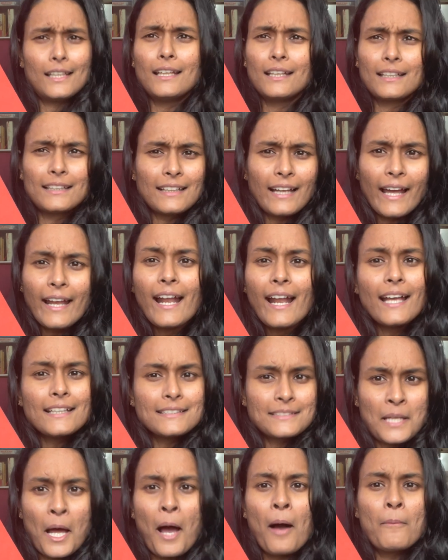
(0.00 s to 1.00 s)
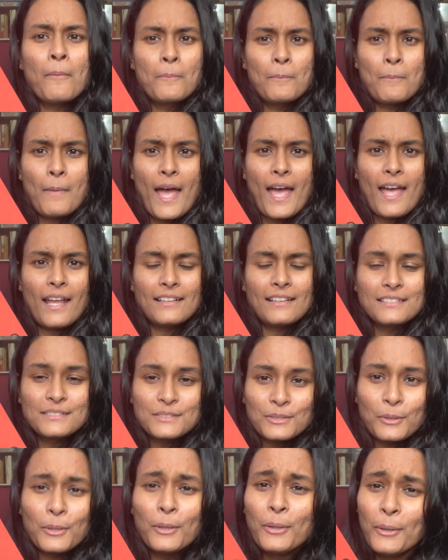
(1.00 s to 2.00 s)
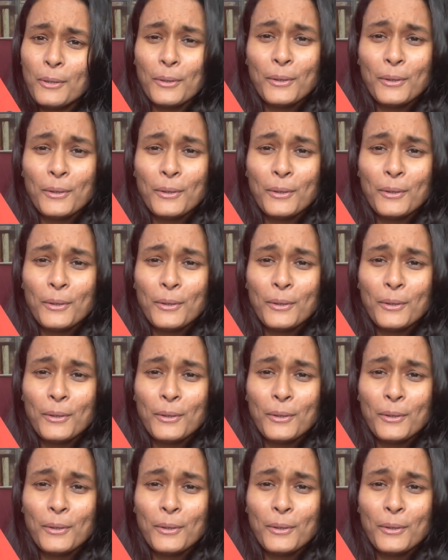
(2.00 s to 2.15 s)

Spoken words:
Clara is dumb, man. So